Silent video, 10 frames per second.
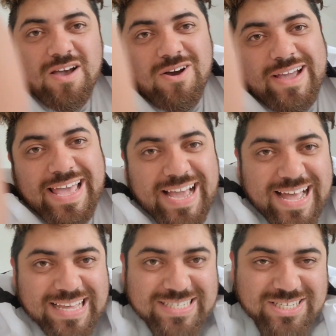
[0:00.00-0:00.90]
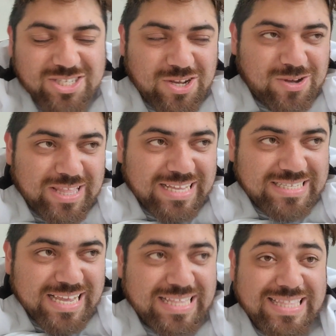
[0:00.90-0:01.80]
Okay, guys. So
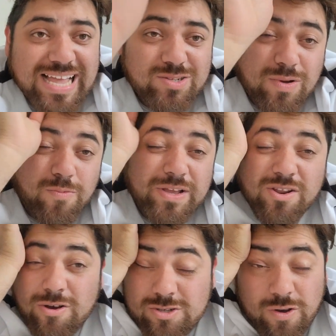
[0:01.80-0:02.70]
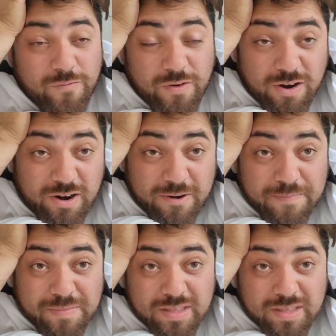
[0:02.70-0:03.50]
that's it. That's what we know so far.